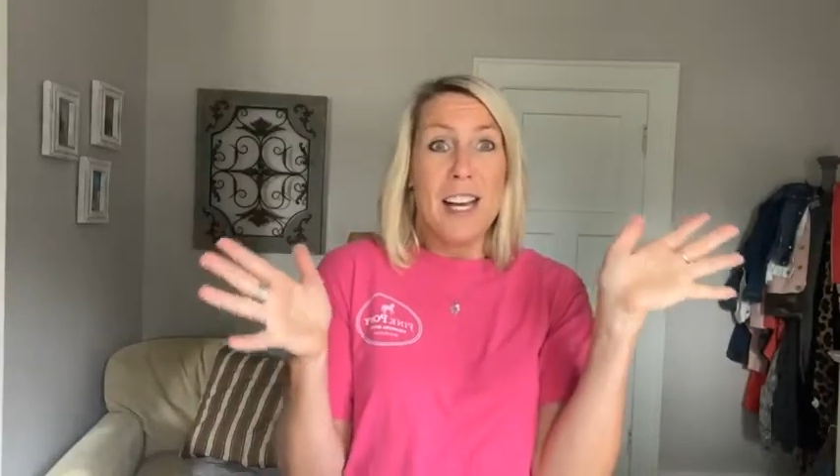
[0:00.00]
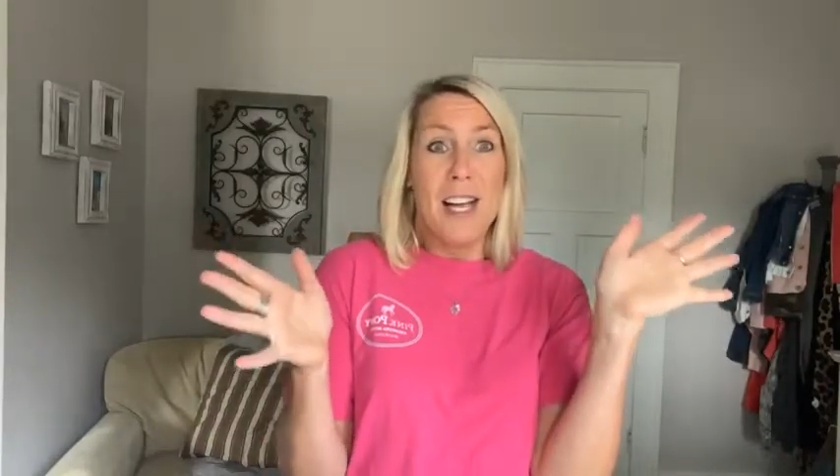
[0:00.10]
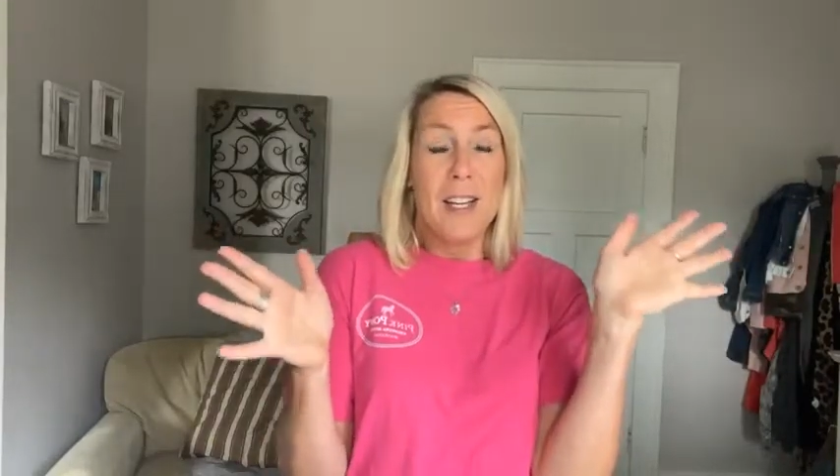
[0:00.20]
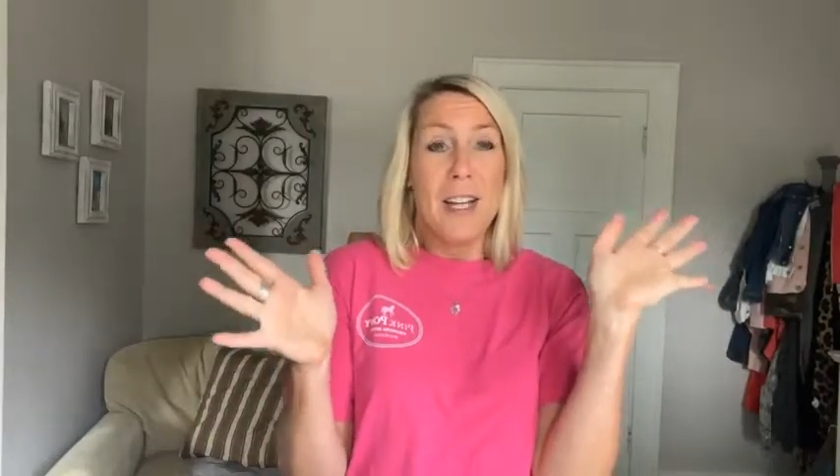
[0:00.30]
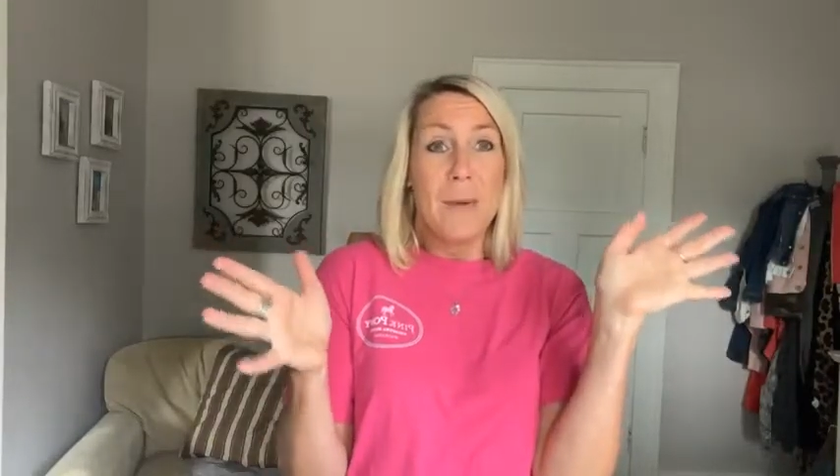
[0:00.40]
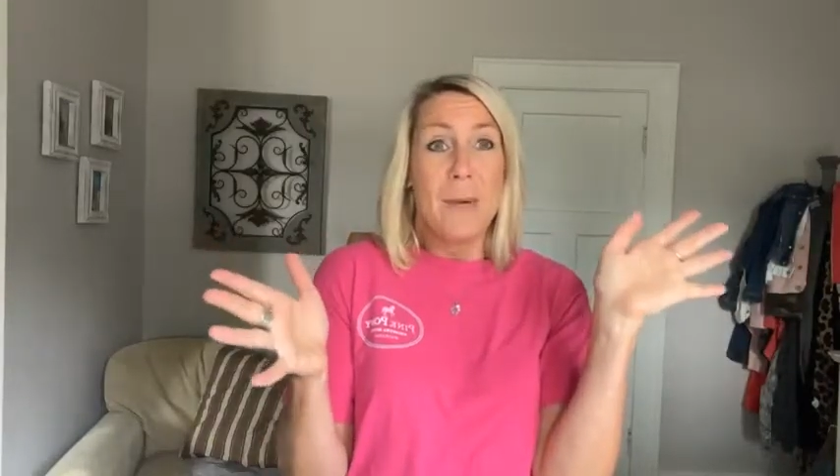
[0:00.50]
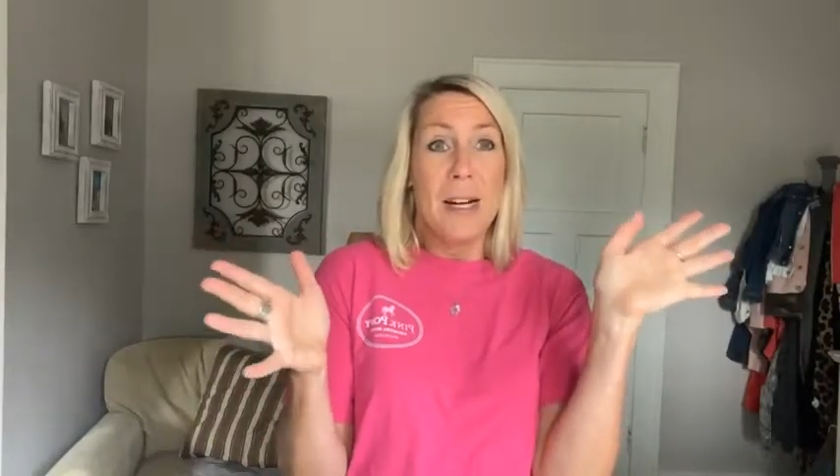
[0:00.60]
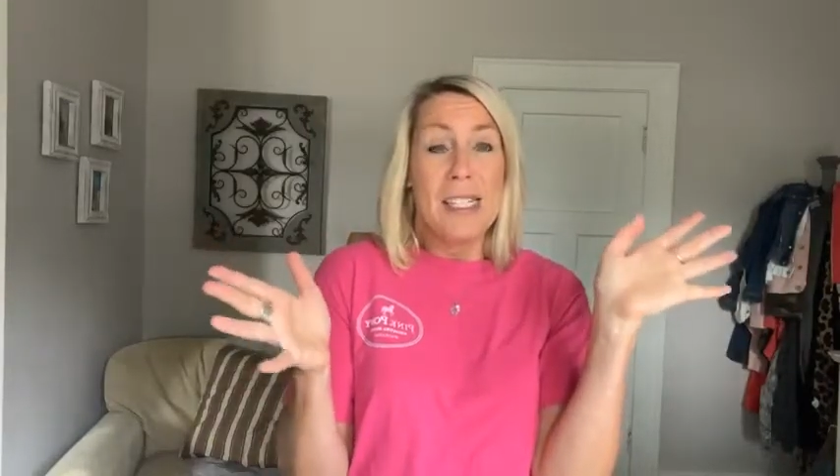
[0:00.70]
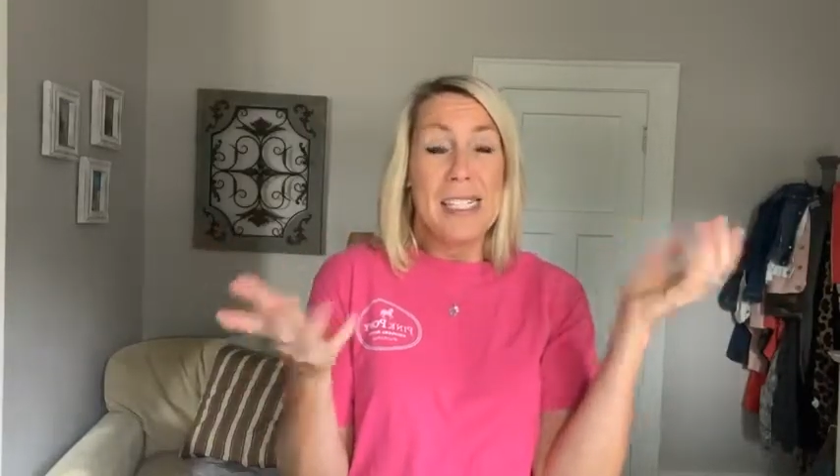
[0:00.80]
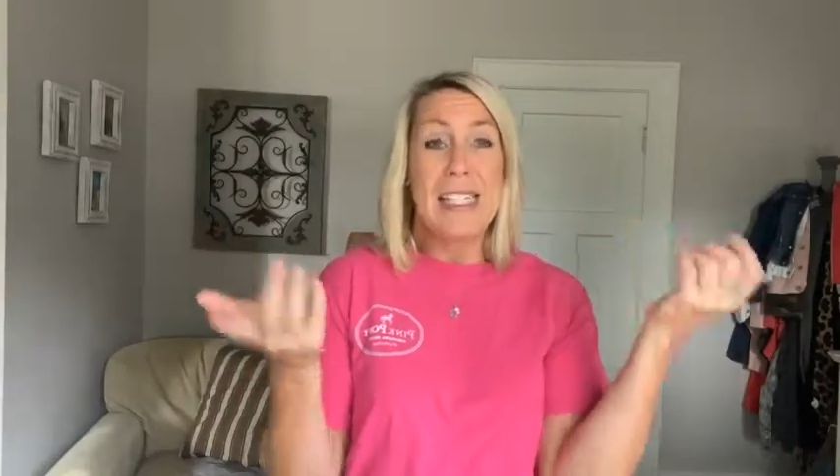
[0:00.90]
titled at
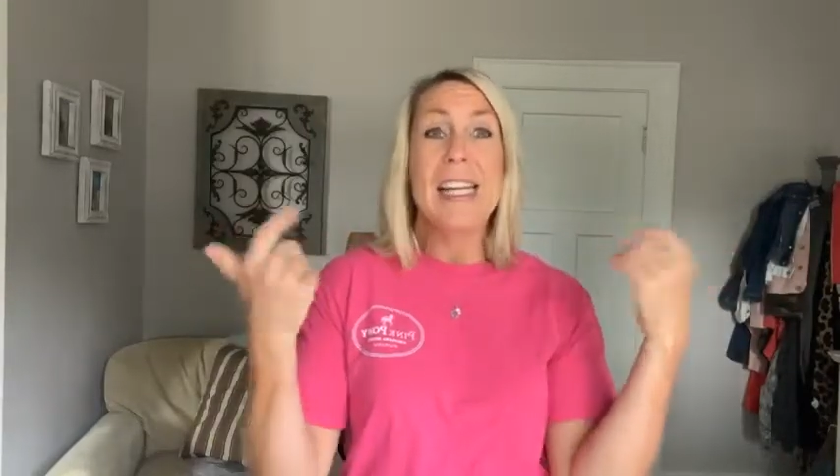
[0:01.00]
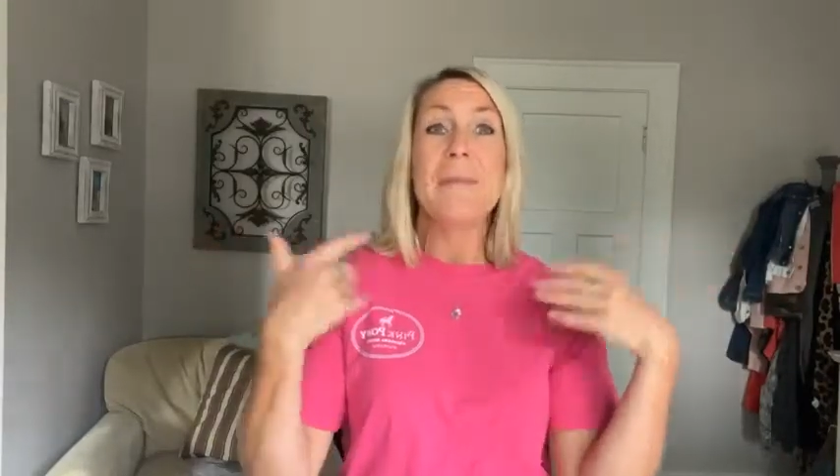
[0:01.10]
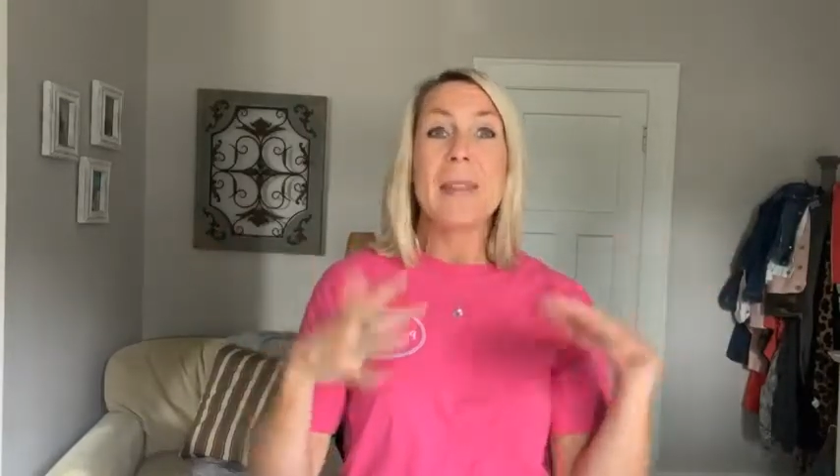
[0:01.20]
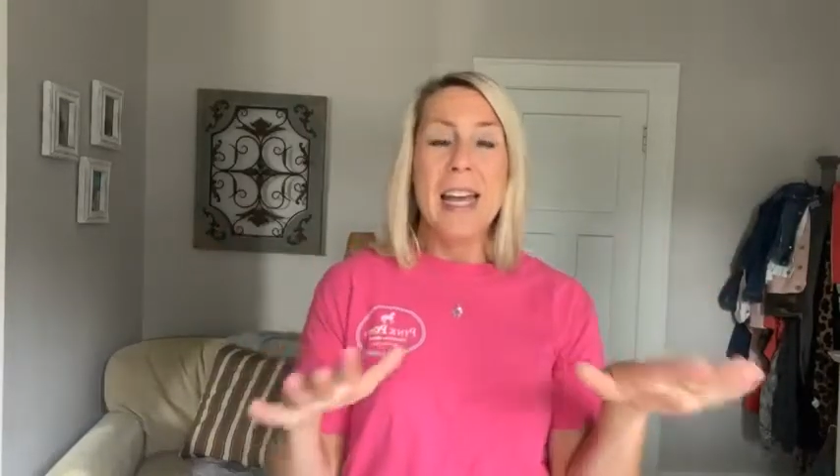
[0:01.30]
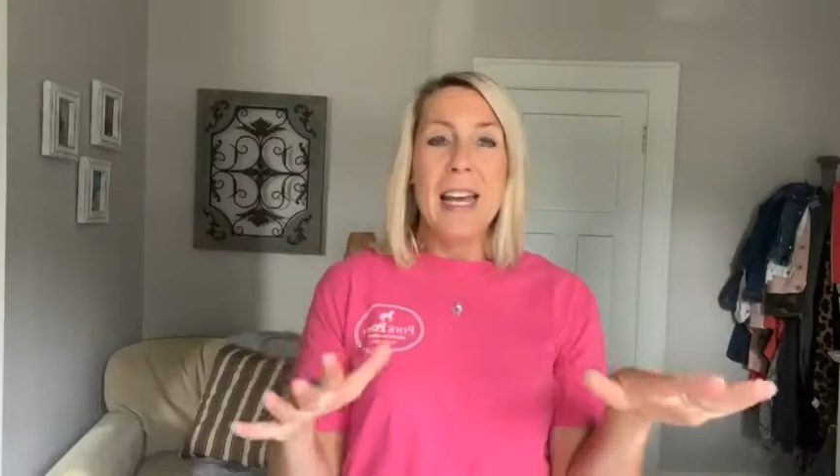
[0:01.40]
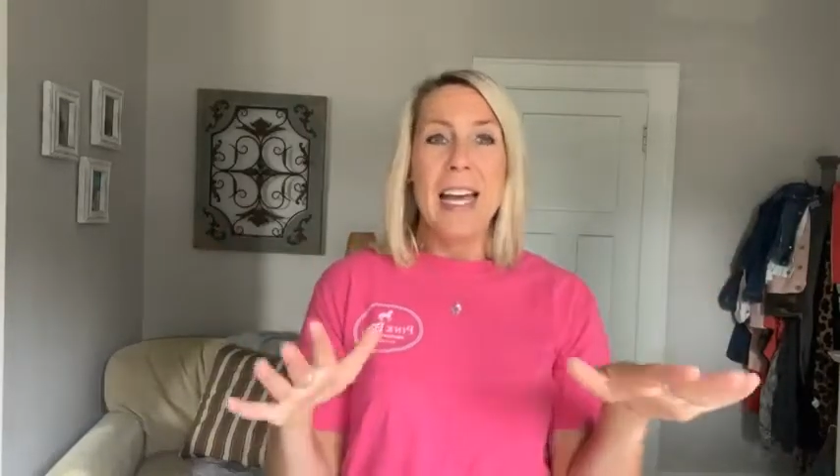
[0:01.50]
Bronze Elite